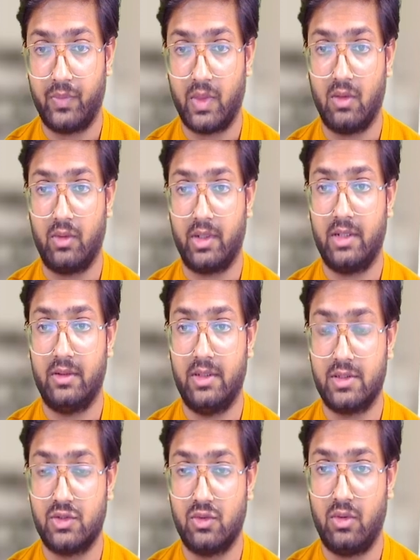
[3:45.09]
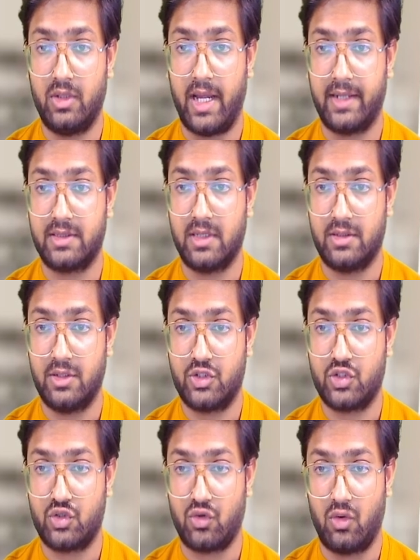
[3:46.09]
Okay, this zone acts as a
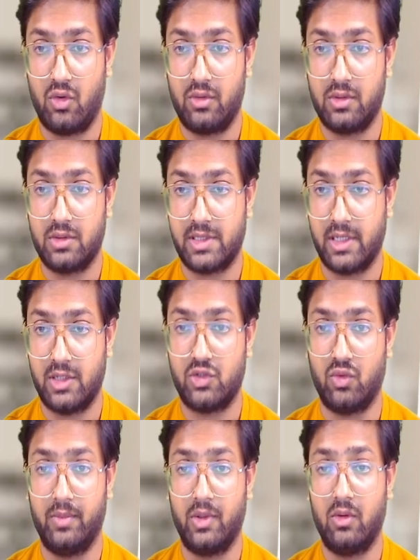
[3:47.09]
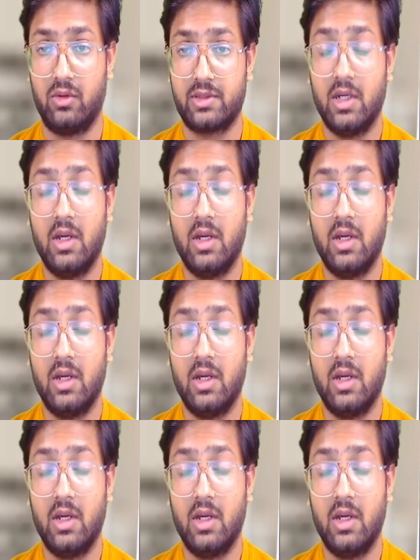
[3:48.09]
strong sell zone because